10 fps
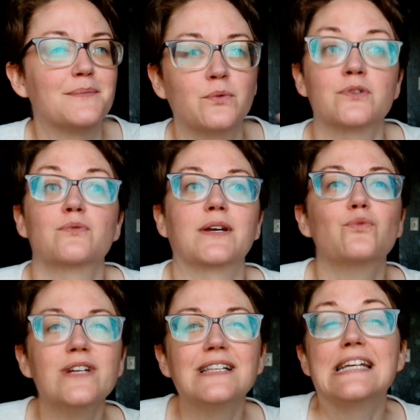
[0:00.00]
It was like
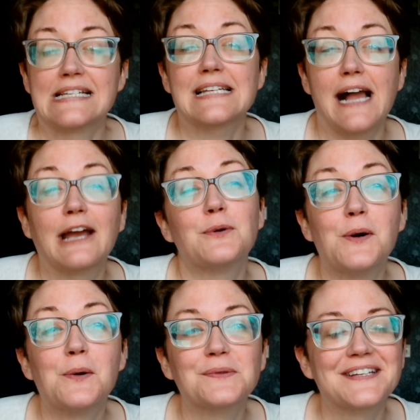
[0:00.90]
really entitled
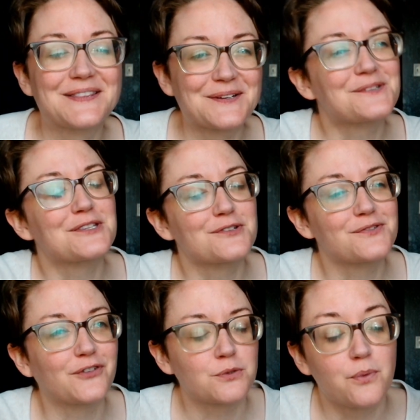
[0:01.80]
only those those
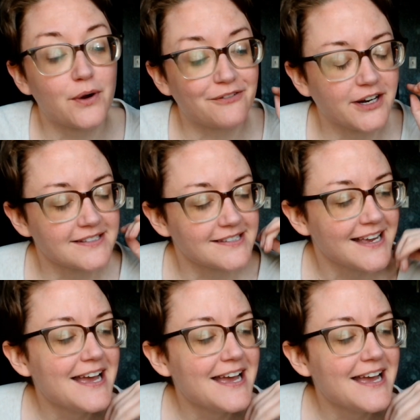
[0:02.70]
first boyfriends.